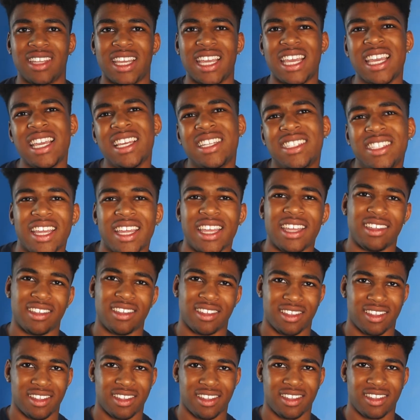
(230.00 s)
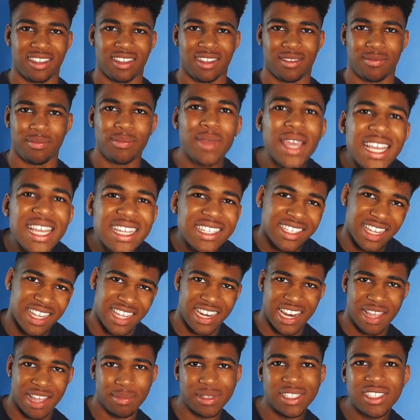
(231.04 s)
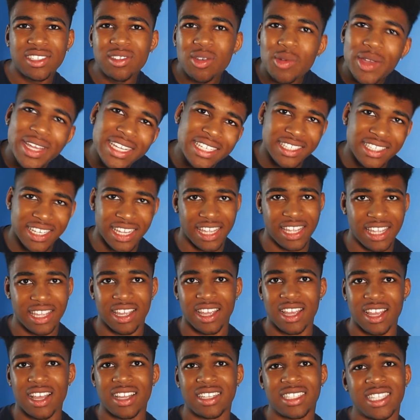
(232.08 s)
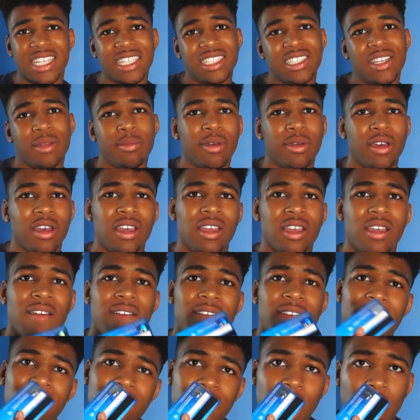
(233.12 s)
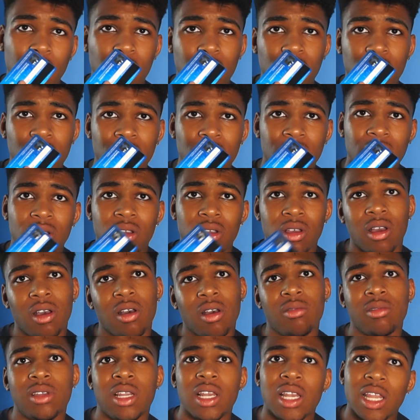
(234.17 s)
Easy, peasy, lemon squeezy. So that's number four on the